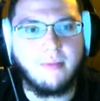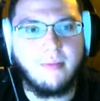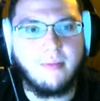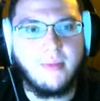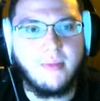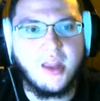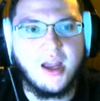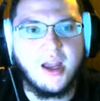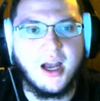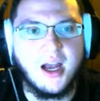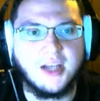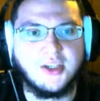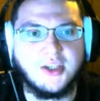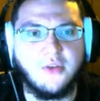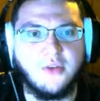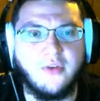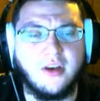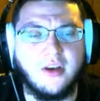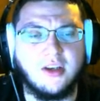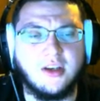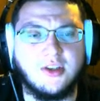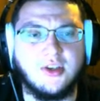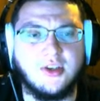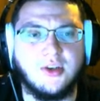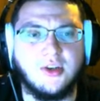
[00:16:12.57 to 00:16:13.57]

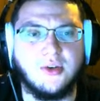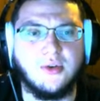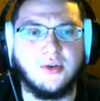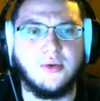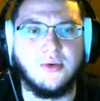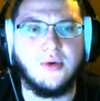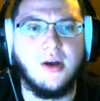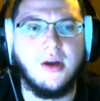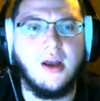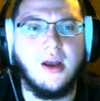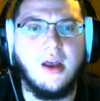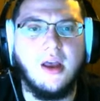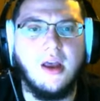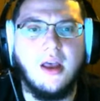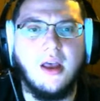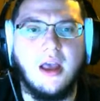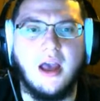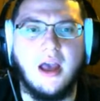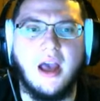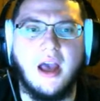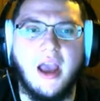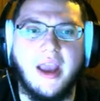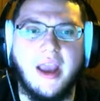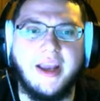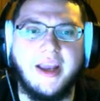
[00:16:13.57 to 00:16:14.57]
252
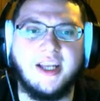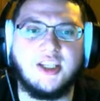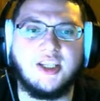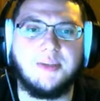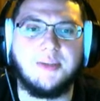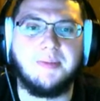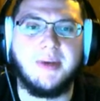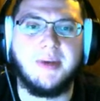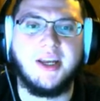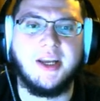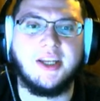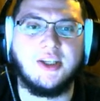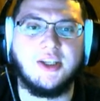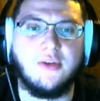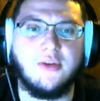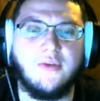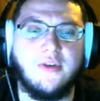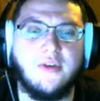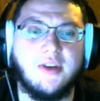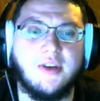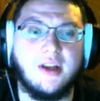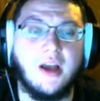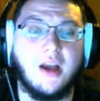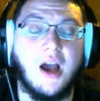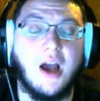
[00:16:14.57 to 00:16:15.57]

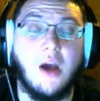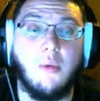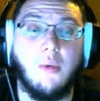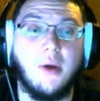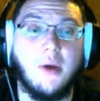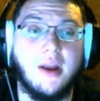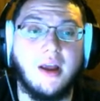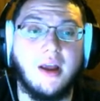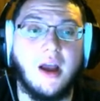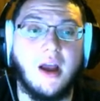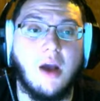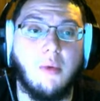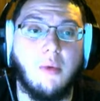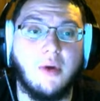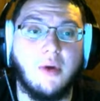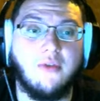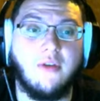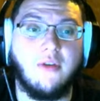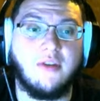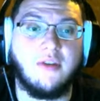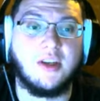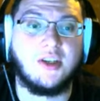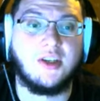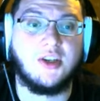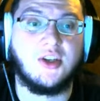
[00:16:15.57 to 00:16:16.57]
HP,
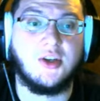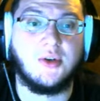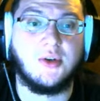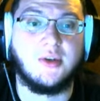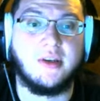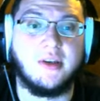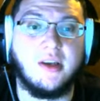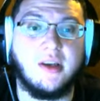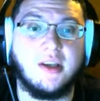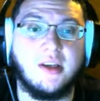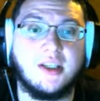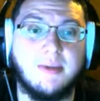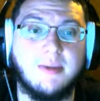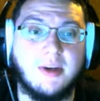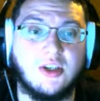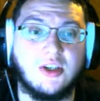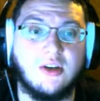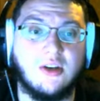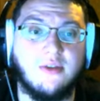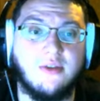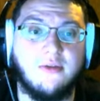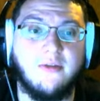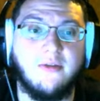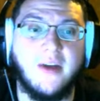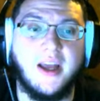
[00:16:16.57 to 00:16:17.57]
152 special
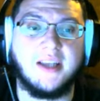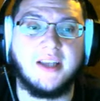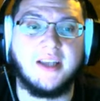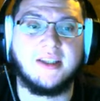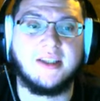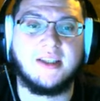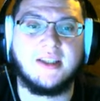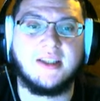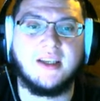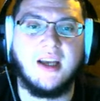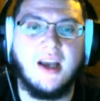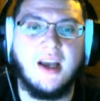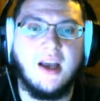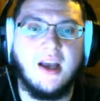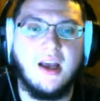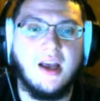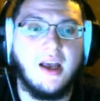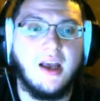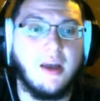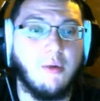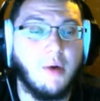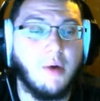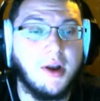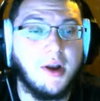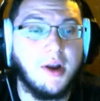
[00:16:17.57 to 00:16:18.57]
defense,
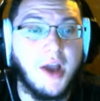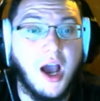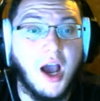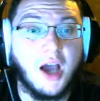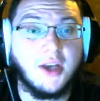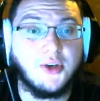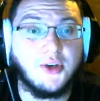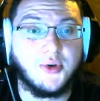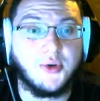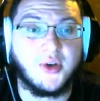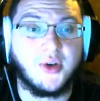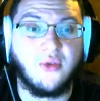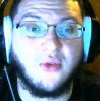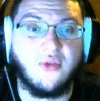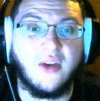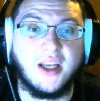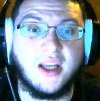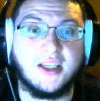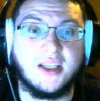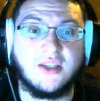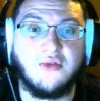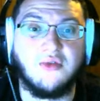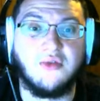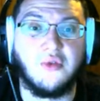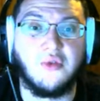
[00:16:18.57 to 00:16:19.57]
100
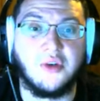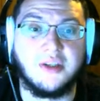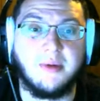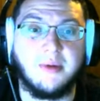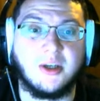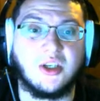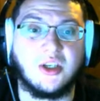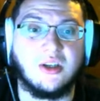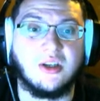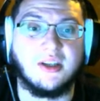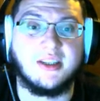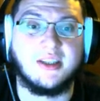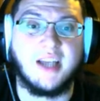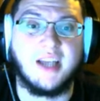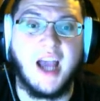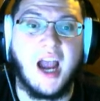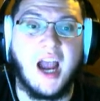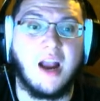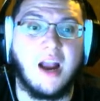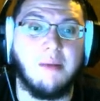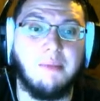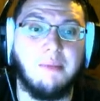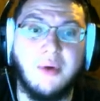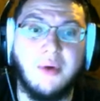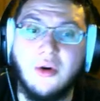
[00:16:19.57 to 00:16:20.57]
defense, 4 in special
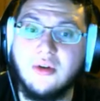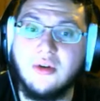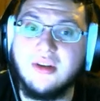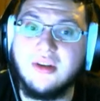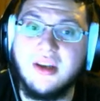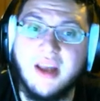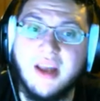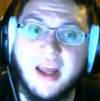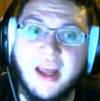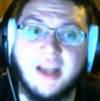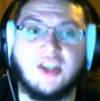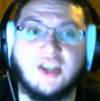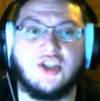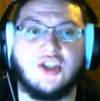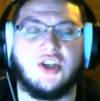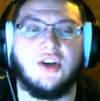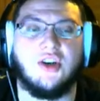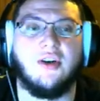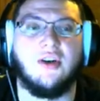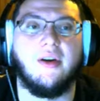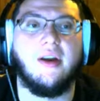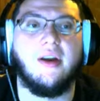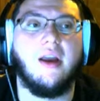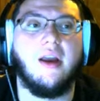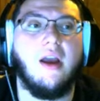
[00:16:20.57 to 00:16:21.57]
attack, bold
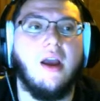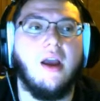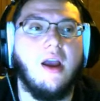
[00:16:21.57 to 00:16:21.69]
nature.